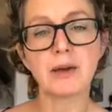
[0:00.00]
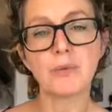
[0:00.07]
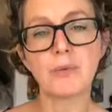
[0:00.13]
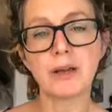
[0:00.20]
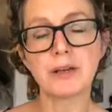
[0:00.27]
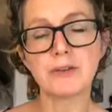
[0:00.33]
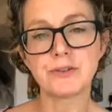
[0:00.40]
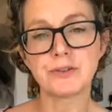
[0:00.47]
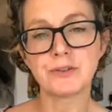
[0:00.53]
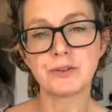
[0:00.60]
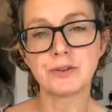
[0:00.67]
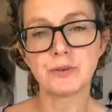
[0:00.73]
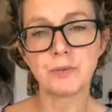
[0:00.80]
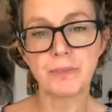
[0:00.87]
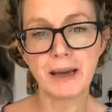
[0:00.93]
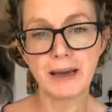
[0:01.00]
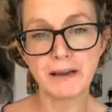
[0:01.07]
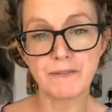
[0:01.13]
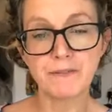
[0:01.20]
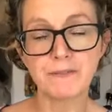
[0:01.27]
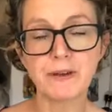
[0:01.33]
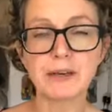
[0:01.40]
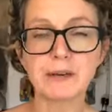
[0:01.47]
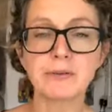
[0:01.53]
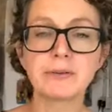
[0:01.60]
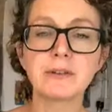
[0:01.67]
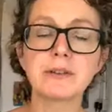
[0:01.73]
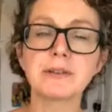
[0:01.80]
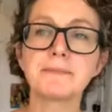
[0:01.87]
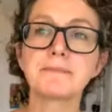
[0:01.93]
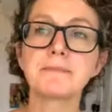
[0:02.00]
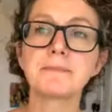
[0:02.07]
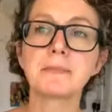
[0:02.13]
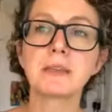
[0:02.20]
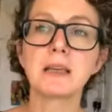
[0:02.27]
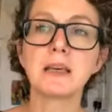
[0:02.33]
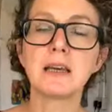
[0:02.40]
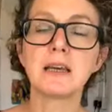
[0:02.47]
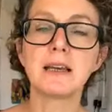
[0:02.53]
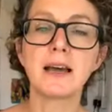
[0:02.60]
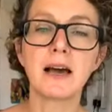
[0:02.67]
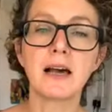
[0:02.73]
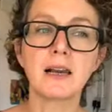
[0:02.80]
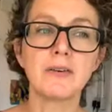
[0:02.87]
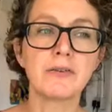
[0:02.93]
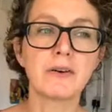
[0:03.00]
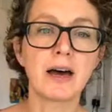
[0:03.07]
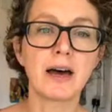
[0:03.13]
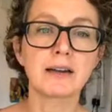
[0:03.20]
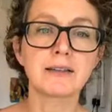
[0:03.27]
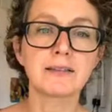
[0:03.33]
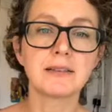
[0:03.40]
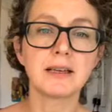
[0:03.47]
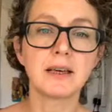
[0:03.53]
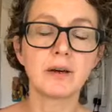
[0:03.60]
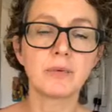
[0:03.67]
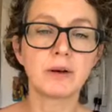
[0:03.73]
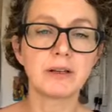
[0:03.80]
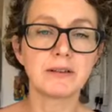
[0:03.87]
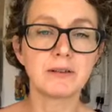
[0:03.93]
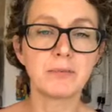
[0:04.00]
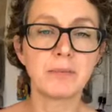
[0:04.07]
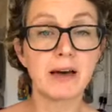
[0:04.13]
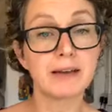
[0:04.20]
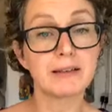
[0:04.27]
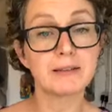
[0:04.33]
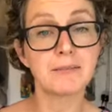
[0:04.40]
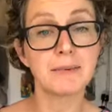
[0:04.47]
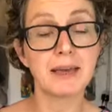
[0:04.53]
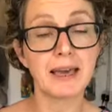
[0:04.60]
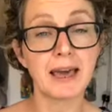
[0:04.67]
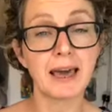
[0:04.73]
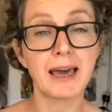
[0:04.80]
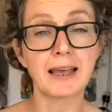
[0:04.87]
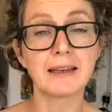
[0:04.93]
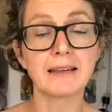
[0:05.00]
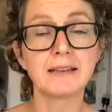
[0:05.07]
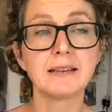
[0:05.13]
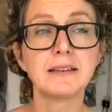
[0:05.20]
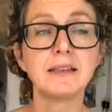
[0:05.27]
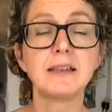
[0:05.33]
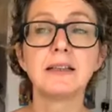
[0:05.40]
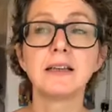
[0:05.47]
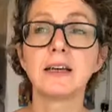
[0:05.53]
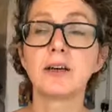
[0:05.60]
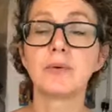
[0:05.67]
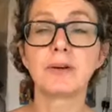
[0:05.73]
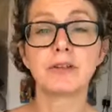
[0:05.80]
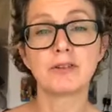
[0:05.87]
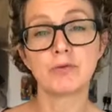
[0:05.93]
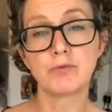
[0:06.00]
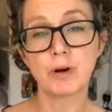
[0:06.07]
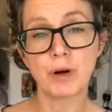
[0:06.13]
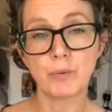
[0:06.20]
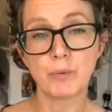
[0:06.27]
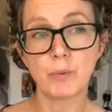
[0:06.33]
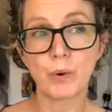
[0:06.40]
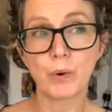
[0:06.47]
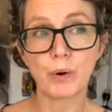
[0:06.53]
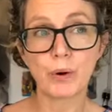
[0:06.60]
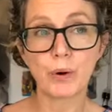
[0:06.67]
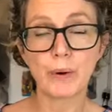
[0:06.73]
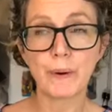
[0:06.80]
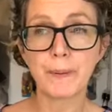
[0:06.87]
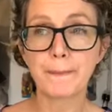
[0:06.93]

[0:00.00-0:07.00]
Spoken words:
went to Bankfield in Halifax. It went to Miles Mearhan. It went to the Rope Walk.